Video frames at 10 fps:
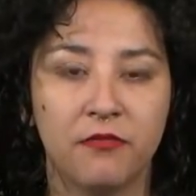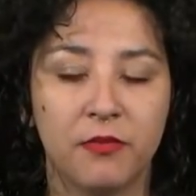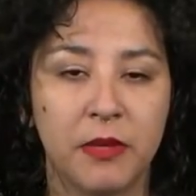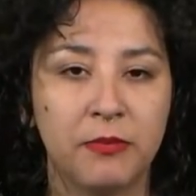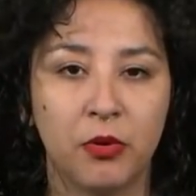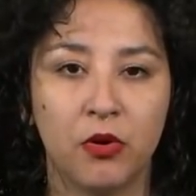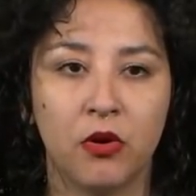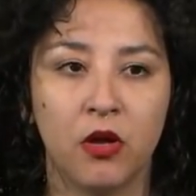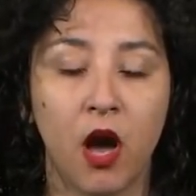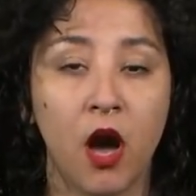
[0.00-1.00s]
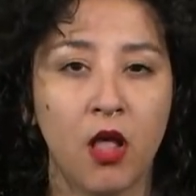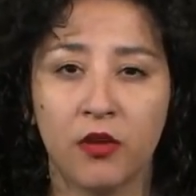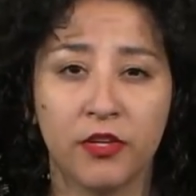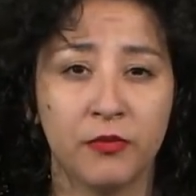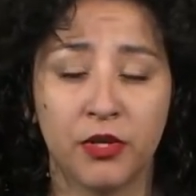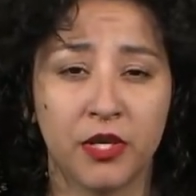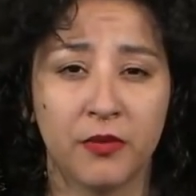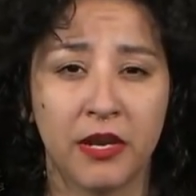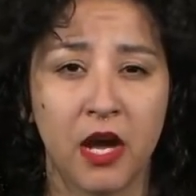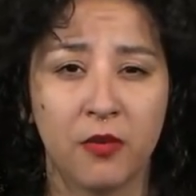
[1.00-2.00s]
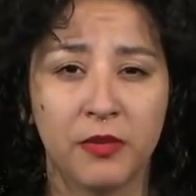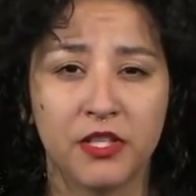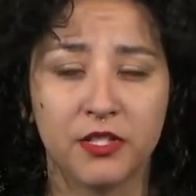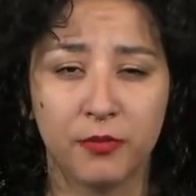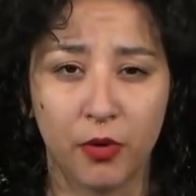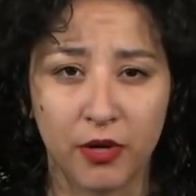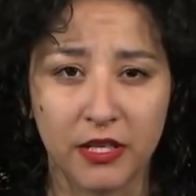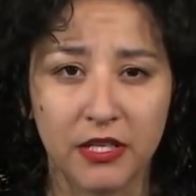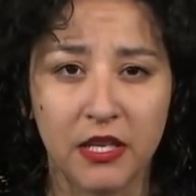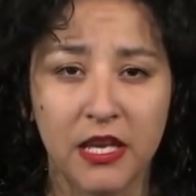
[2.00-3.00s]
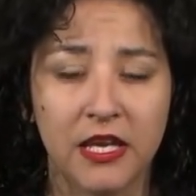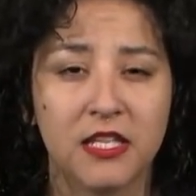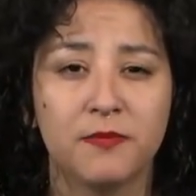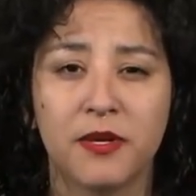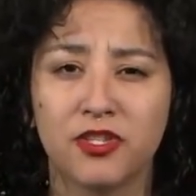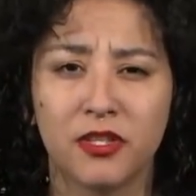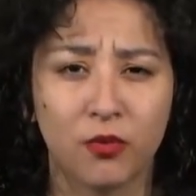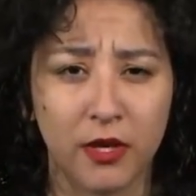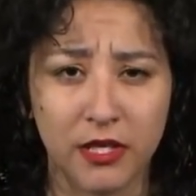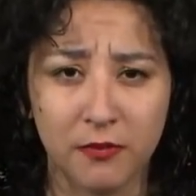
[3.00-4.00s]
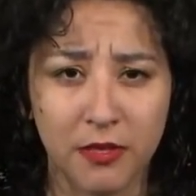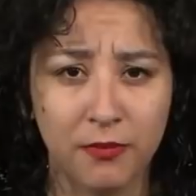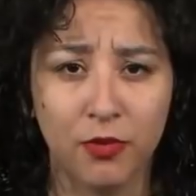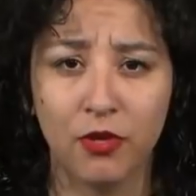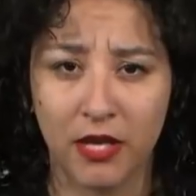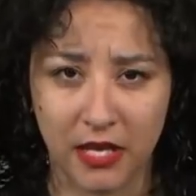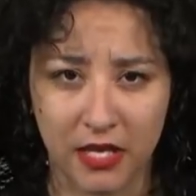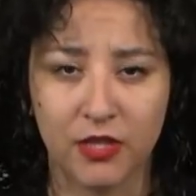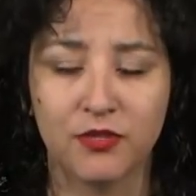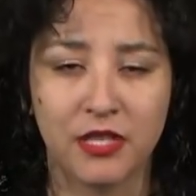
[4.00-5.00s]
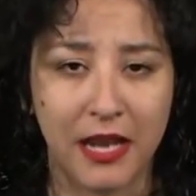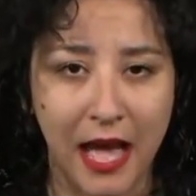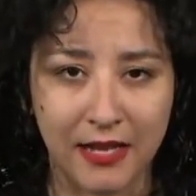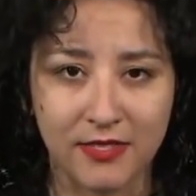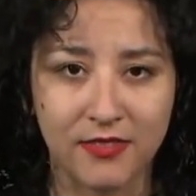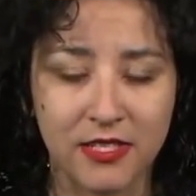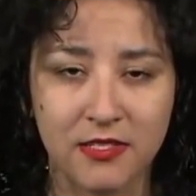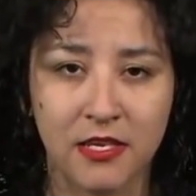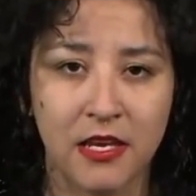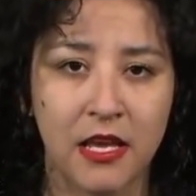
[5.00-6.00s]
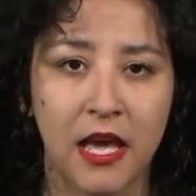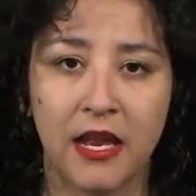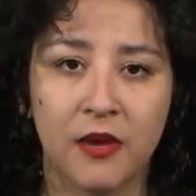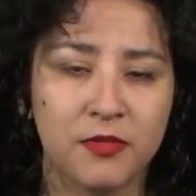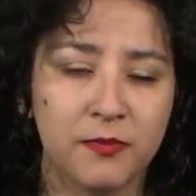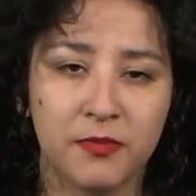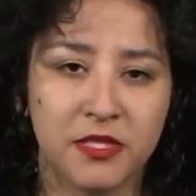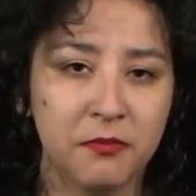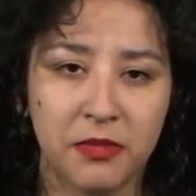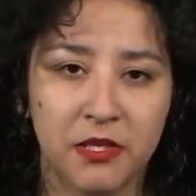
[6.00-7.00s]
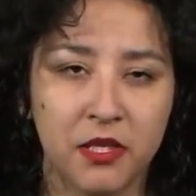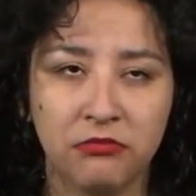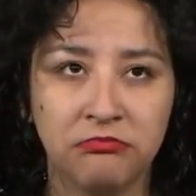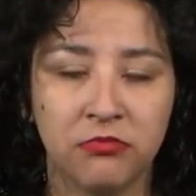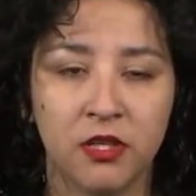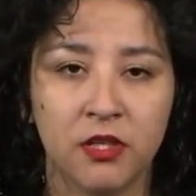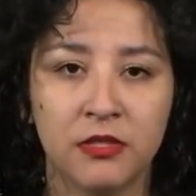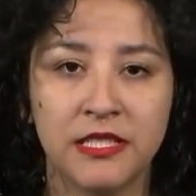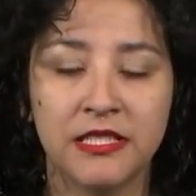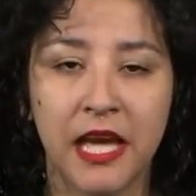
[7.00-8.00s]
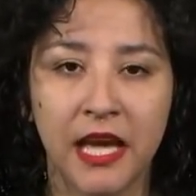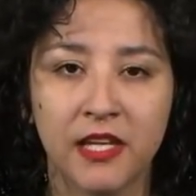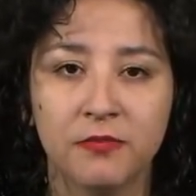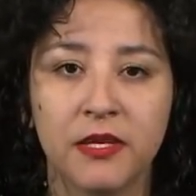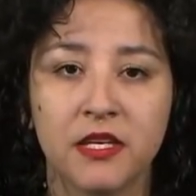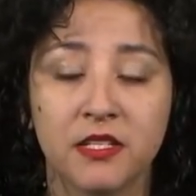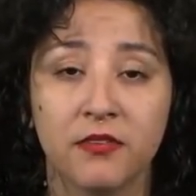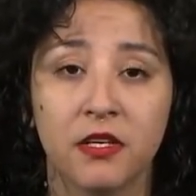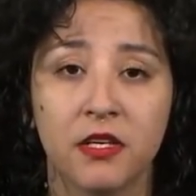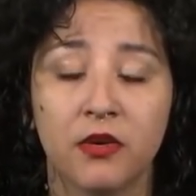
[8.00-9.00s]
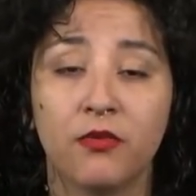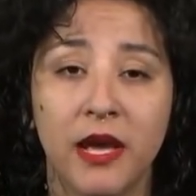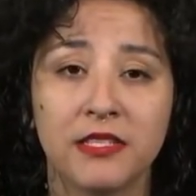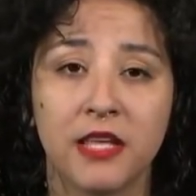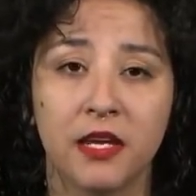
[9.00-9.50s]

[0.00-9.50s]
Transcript: People, all our community right now are being deported, especially working people and, like you said, activists. And I was simply detained because of an arrest at